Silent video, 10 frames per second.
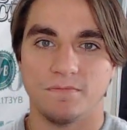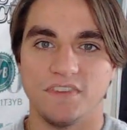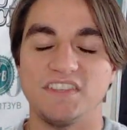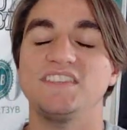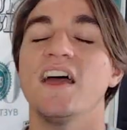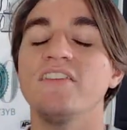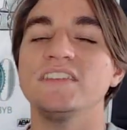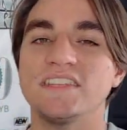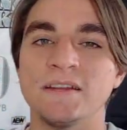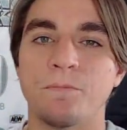
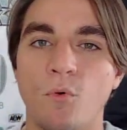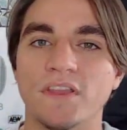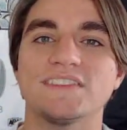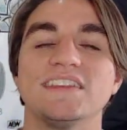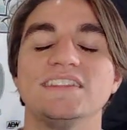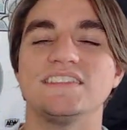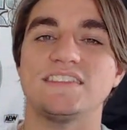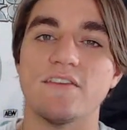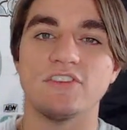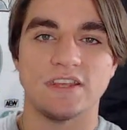17 points in
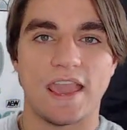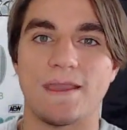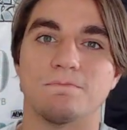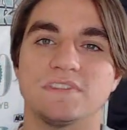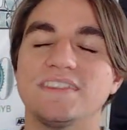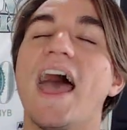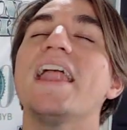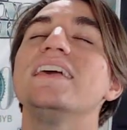7 games. That